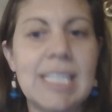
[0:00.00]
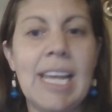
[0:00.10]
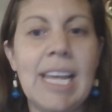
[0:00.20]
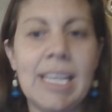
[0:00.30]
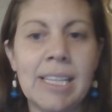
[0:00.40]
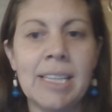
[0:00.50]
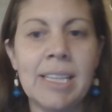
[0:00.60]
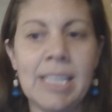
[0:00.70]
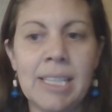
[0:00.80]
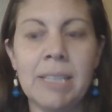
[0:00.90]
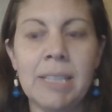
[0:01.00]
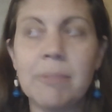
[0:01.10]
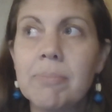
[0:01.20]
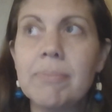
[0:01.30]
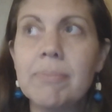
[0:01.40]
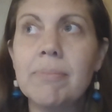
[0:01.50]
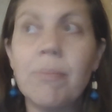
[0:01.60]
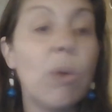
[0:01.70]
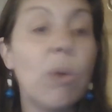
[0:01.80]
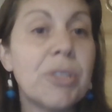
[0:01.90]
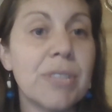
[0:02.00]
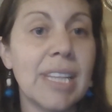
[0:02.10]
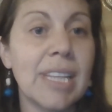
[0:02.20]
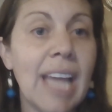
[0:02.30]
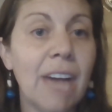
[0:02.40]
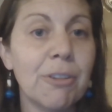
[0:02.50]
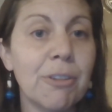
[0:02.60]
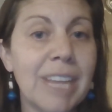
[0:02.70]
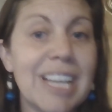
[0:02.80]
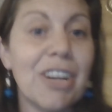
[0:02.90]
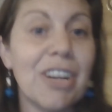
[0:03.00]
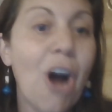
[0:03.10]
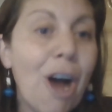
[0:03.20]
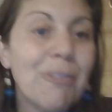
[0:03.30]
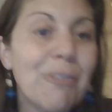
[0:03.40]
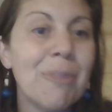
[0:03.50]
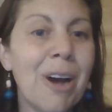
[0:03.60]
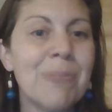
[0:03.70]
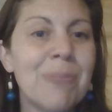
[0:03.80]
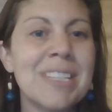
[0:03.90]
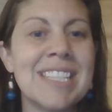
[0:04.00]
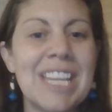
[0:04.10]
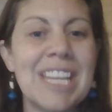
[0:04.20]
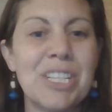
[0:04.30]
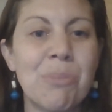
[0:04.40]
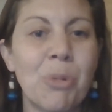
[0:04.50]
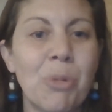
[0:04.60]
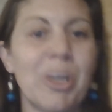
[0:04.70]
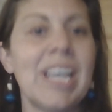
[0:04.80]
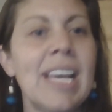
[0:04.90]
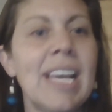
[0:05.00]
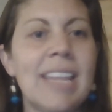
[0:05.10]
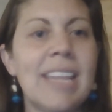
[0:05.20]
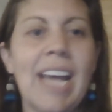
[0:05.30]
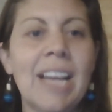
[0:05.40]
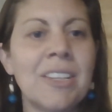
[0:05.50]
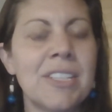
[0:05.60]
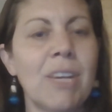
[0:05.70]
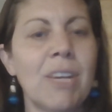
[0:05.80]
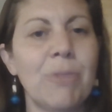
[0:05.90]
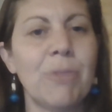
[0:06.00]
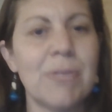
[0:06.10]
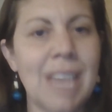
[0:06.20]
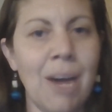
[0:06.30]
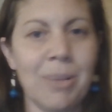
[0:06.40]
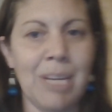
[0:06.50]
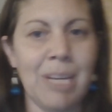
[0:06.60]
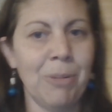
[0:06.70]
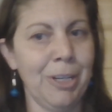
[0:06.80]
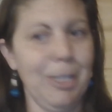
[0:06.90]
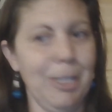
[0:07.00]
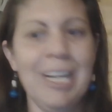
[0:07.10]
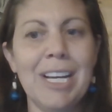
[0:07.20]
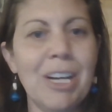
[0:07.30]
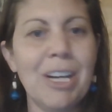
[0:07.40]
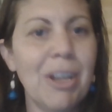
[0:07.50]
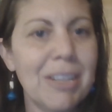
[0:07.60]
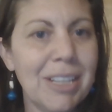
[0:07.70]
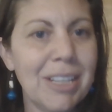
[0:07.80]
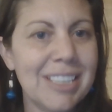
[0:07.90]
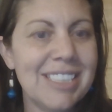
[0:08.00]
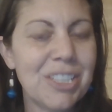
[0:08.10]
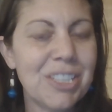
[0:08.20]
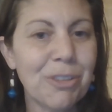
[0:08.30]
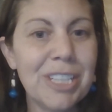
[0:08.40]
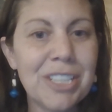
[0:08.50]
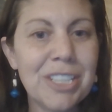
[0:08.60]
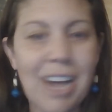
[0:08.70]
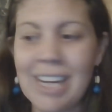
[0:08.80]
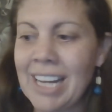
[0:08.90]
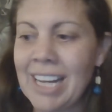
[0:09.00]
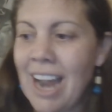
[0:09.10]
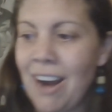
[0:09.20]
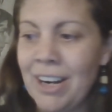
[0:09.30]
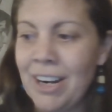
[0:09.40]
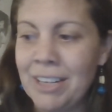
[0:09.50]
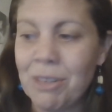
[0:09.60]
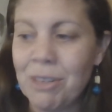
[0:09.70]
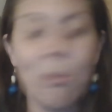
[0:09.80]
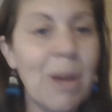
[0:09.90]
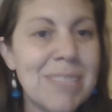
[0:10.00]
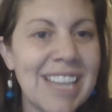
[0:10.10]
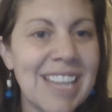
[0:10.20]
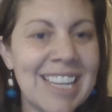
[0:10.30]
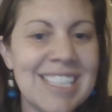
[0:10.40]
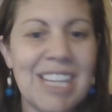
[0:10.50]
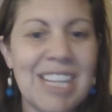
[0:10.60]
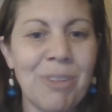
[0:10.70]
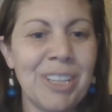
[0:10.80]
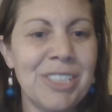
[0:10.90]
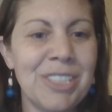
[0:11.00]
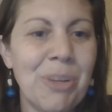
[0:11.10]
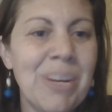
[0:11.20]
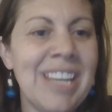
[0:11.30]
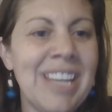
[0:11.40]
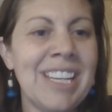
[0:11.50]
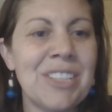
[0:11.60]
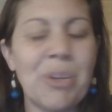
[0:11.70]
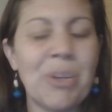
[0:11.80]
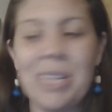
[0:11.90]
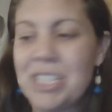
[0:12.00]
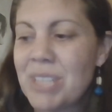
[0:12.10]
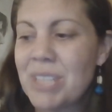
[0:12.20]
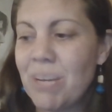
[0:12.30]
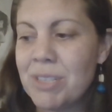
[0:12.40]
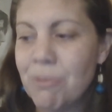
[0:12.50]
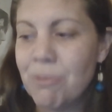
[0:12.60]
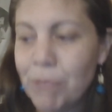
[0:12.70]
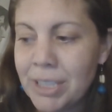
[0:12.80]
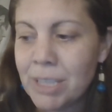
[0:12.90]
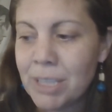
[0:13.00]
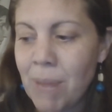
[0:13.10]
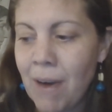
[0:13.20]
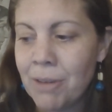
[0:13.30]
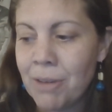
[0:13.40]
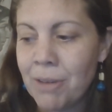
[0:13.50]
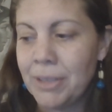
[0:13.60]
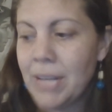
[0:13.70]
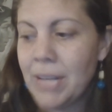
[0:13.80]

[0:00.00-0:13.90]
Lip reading: taking the posters that they had created off from our presentation board. They had their cell phones out. They were screenshotting our websites. They were donating. So it was really powerful.